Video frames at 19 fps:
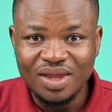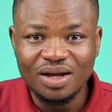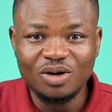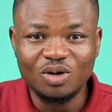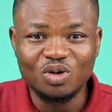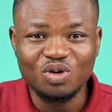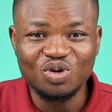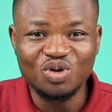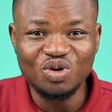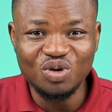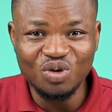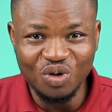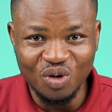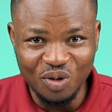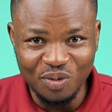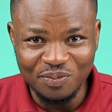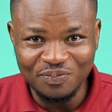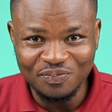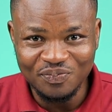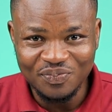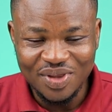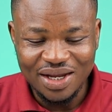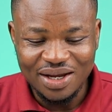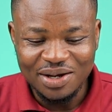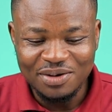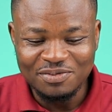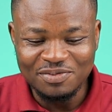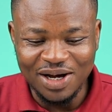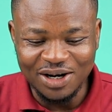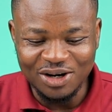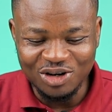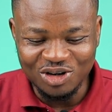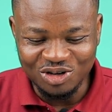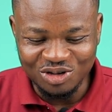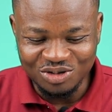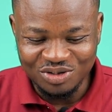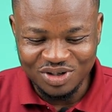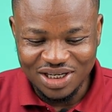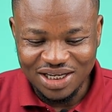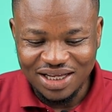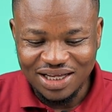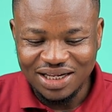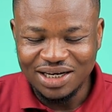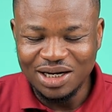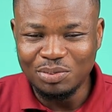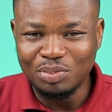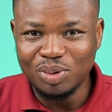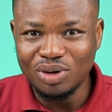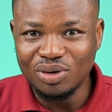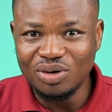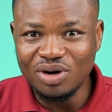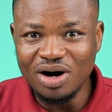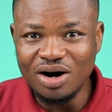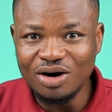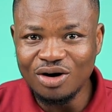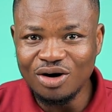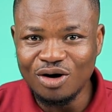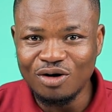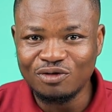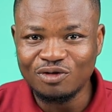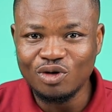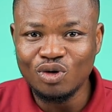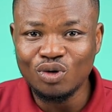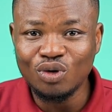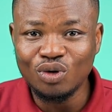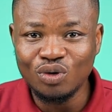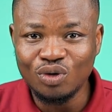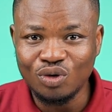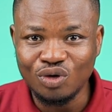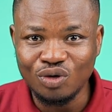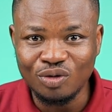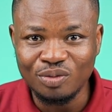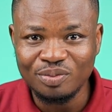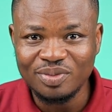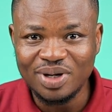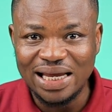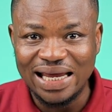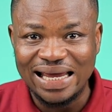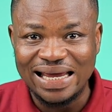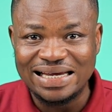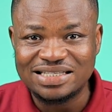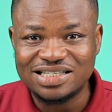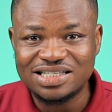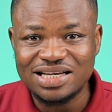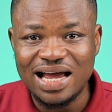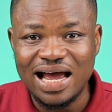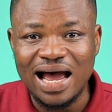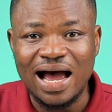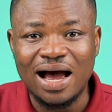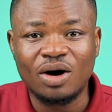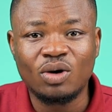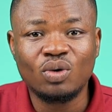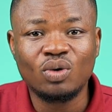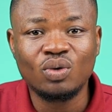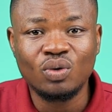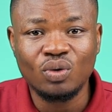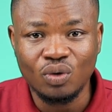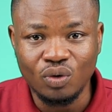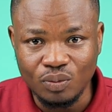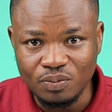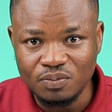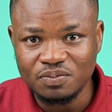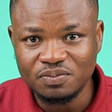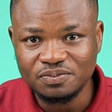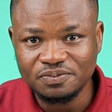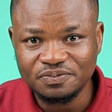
Home. But no, the plural of home is a home,